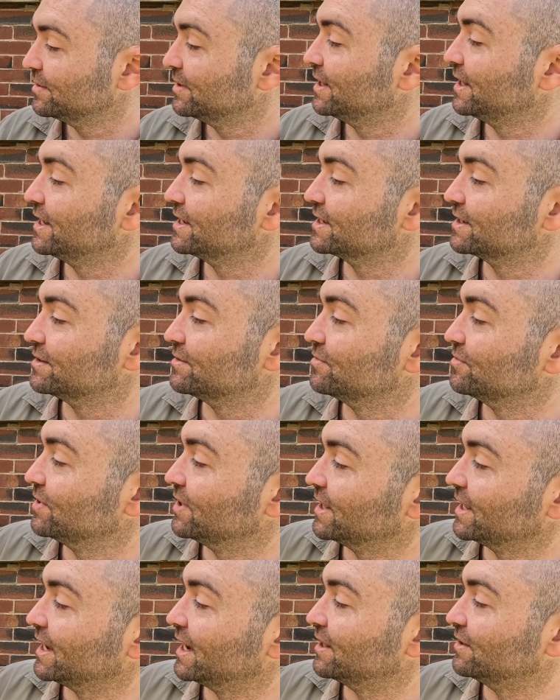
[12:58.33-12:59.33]
There's
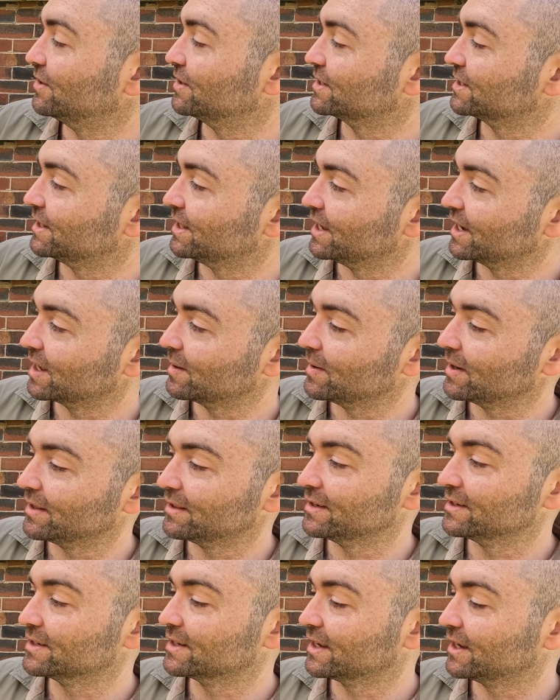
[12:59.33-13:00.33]
really a lot to like about
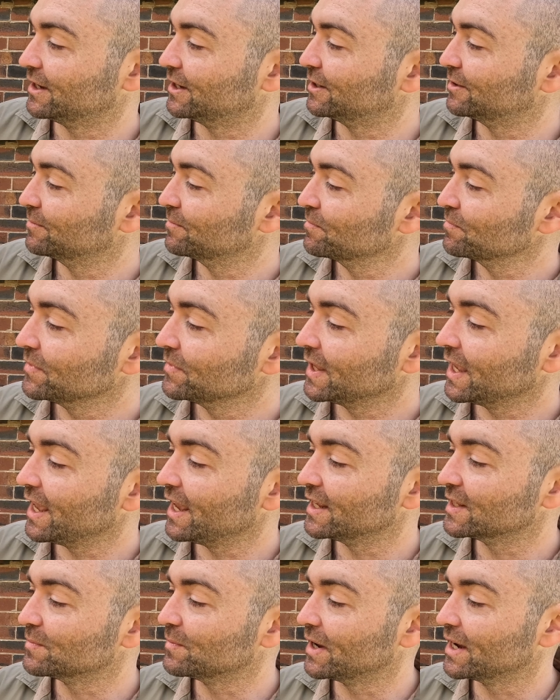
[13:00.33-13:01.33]
this car. Yeah,
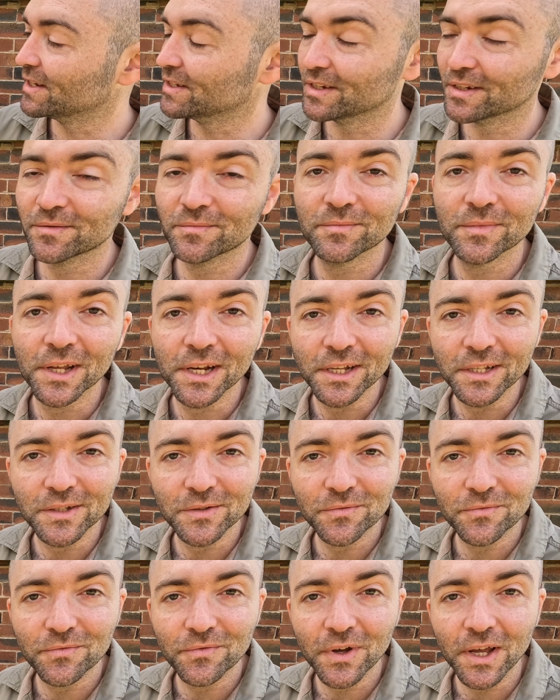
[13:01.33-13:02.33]
it's basic, but it's
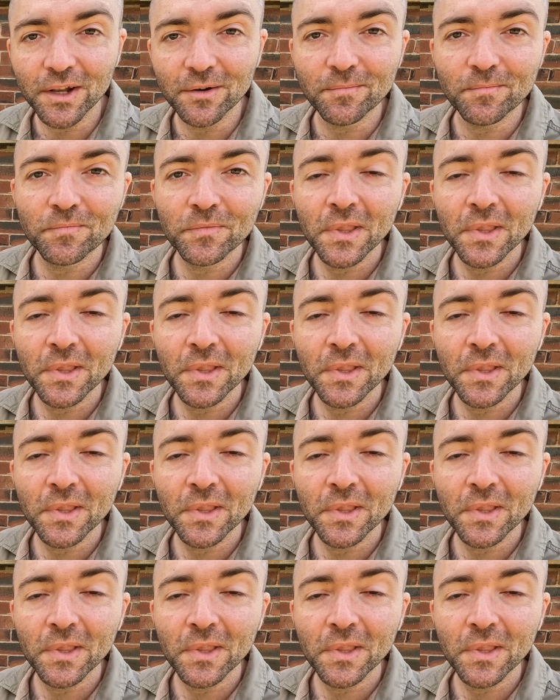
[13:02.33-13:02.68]
fun.